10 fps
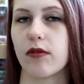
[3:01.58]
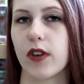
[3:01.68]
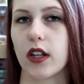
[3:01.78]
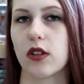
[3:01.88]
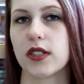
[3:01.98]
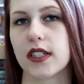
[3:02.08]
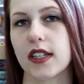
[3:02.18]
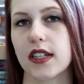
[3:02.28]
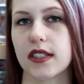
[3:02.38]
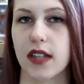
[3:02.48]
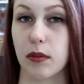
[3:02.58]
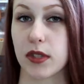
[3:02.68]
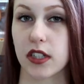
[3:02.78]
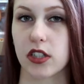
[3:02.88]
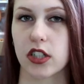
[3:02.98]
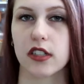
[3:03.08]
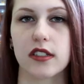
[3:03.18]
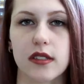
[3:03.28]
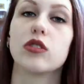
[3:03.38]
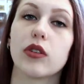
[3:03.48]
follows the
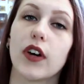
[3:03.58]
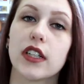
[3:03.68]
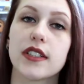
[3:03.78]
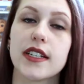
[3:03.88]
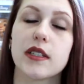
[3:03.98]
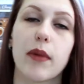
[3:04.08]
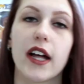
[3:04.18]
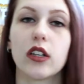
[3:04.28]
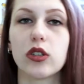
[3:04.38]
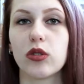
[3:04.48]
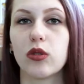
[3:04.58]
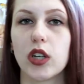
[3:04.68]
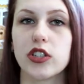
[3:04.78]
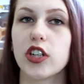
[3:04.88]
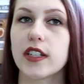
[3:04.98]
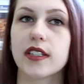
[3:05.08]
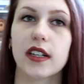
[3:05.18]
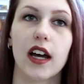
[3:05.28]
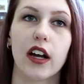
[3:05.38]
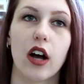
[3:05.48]
stepsisters. So it follows Isabel, who just
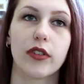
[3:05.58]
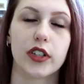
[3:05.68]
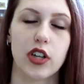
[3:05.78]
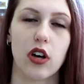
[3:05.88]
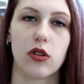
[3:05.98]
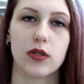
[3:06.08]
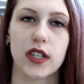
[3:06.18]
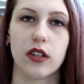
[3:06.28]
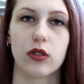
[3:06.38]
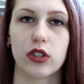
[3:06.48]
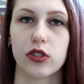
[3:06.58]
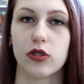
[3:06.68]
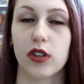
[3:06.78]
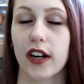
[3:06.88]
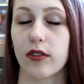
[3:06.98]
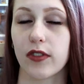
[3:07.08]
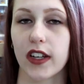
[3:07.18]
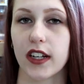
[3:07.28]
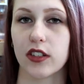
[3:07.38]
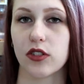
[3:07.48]
cut off her toes in order to try to
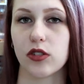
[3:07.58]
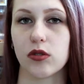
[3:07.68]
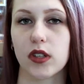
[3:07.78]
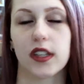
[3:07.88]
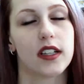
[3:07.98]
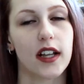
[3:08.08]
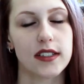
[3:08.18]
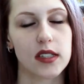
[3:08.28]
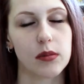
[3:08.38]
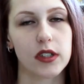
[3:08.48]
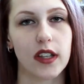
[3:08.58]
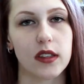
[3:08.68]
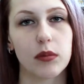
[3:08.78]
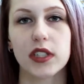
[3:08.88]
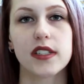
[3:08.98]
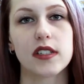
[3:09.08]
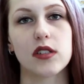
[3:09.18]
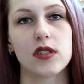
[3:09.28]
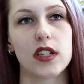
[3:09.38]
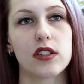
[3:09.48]
fit into the glass slipper that the prince is
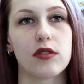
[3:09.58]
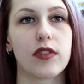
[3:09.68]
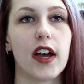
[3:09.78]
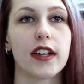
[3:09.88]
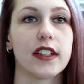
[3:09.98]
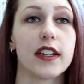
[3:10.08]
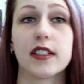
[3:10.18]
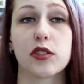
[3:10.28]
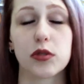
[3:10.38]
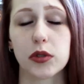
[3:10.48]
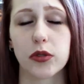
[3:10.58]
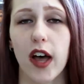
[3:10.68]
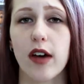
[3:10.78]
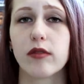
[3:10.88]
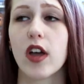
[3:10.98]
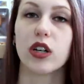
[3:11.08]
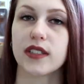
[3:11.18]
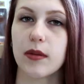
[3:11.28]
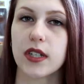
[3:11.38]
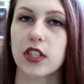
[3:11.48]
using to find his true love. Her
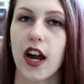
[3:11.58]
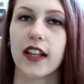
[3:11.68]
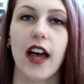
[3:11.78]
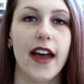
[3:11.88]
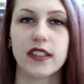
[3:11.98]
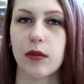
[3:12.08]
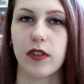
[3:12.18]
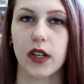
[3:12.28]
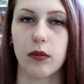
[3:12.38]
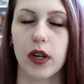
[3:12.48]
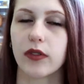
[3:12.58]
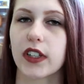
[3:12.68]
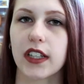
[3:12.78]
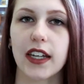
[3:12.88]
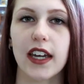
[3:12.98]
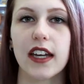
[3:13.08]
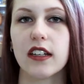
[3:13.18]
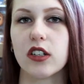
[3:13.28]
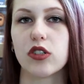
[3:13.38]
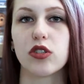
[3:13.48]
stepsister Ella ends up fitting perfectly
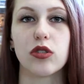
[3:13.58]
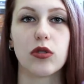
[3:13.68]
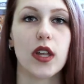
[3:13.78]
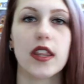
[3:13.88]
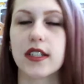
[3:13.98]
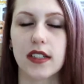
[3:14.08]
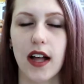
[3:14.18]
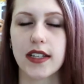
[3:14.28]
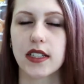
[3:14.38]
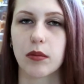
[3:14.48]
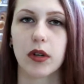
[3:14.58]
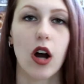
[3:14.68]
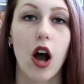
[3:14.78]
into this glass slipper,